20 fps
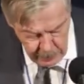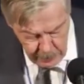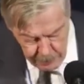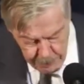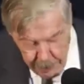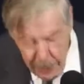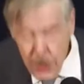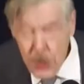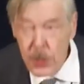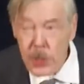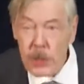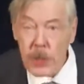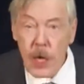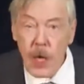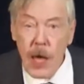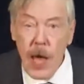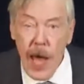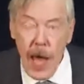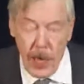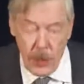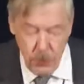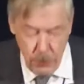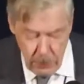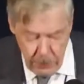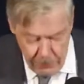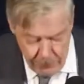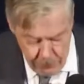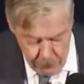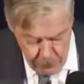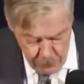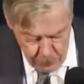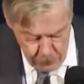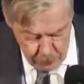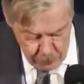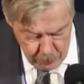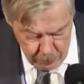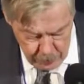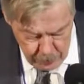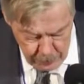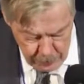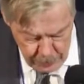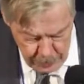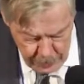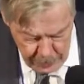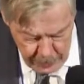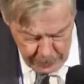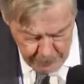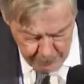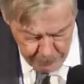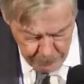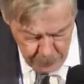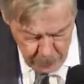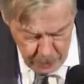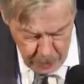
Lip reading: ambitions, as was referred to earlier today.